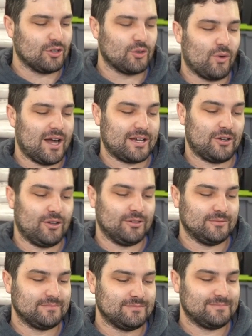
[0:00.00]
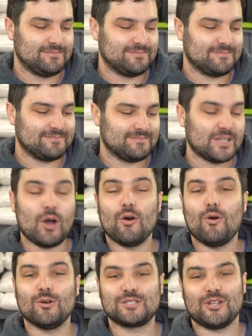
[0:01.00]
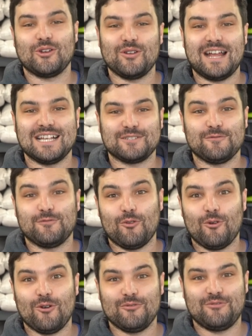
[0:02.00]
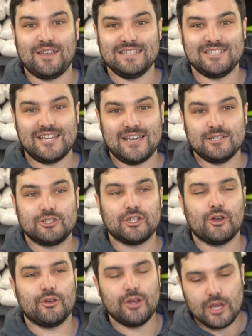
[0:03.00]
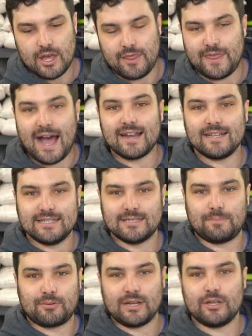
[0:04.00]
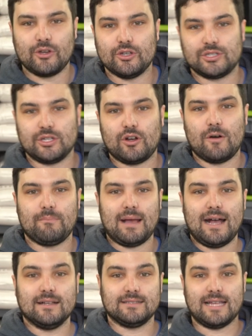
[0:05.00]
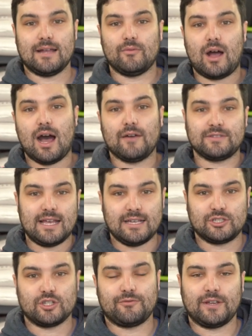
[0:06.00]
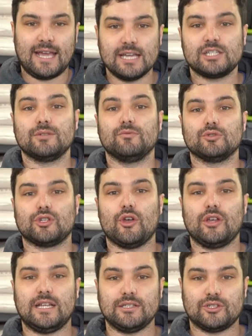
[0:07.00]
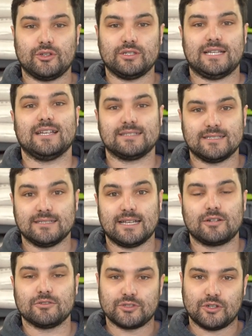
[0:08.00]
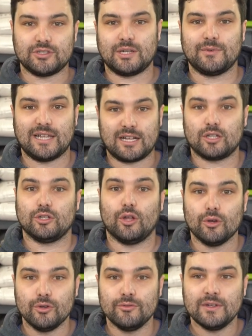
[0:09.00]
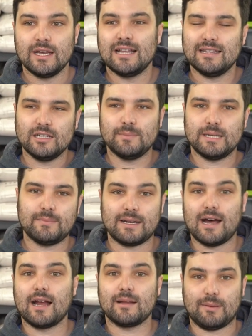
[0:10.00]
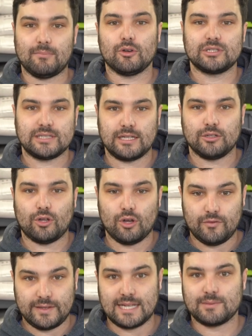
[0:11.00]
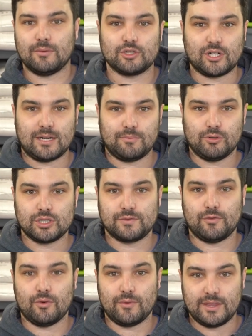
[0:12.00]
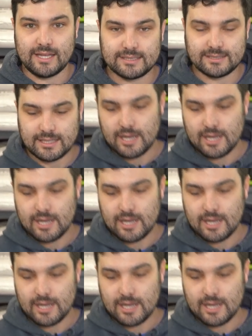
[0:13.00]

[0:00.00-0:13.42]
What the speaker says: glycol, also known as 4-VG. So that is a precursor compound that after esterification will turn into those esters that are associated with like clove, a little bit of banana, but mostly clove. And that's what we're trying to push for with this,